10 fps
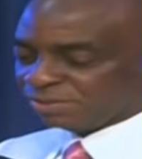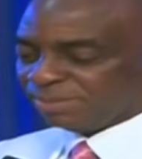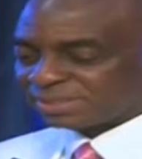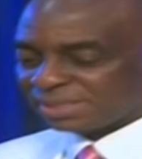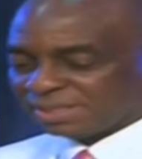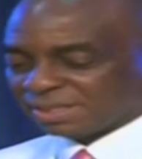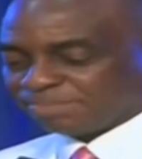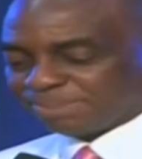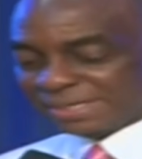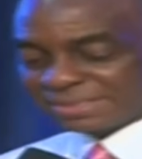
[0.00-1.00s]
you better
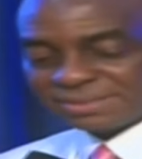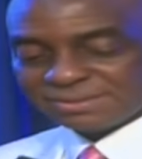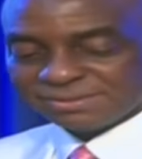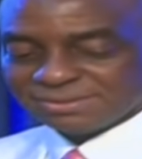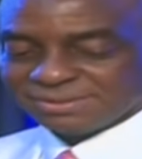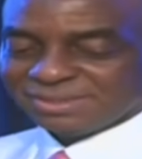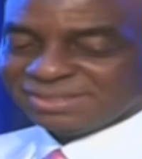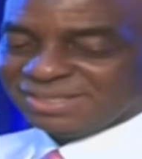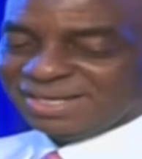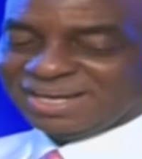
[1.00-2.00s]
repent
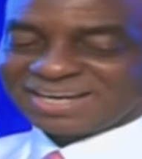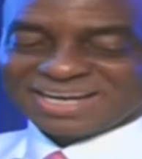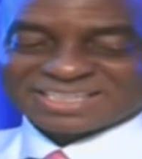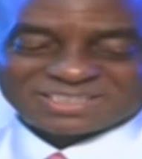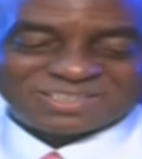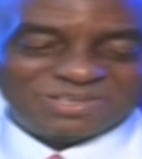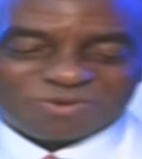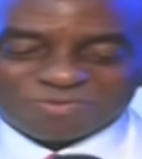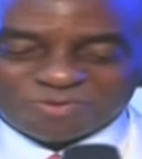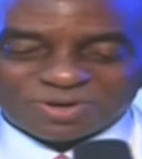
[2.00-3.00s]
and ask
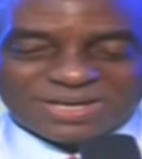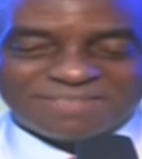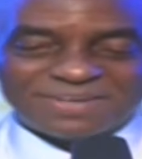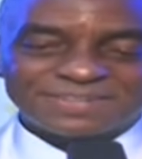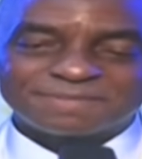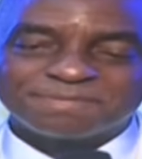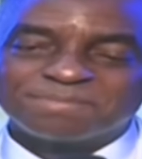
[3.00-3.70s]
God for forgiveness.